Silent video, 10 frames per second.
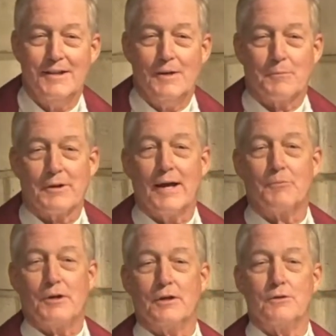I'm glad
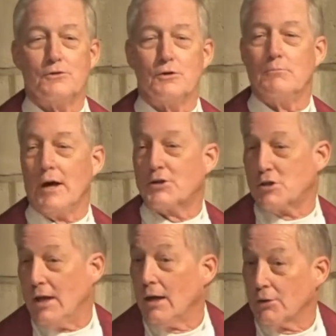we didn't do much
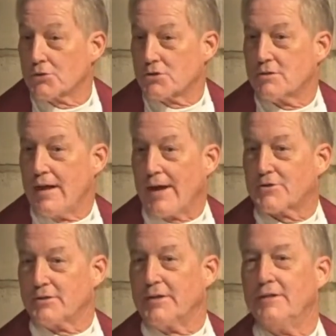else, actually.